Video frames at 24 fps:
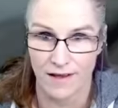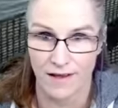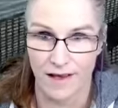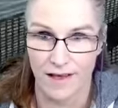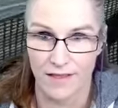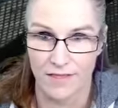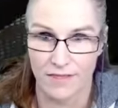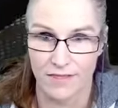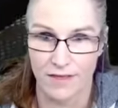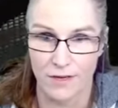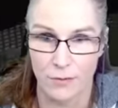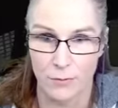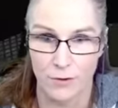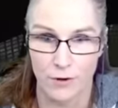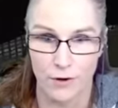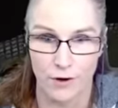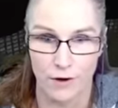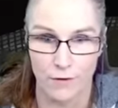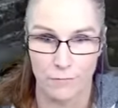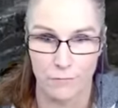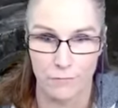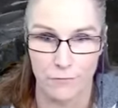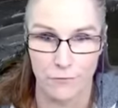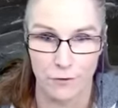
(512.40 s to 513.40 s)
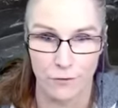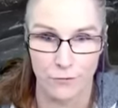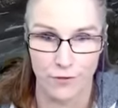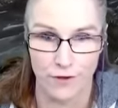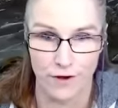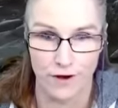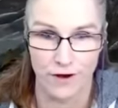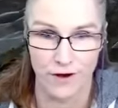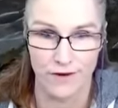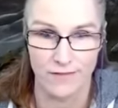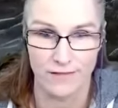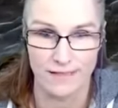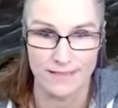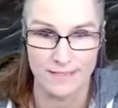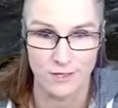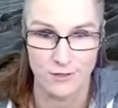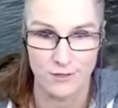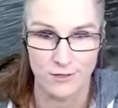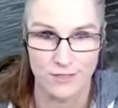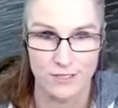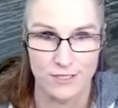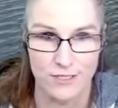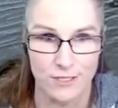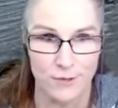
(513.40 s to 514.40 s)
I think we got a few there. Let's go
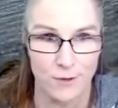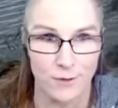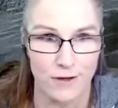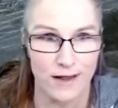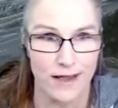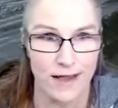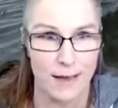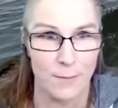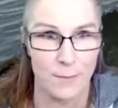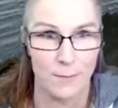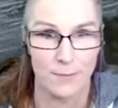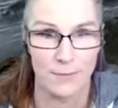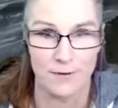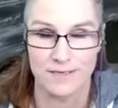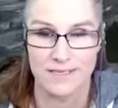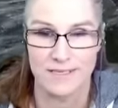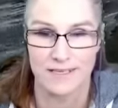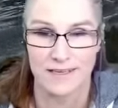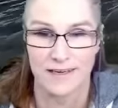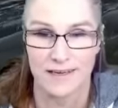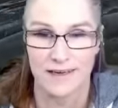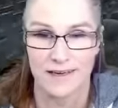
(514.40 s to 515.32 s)
see what happened.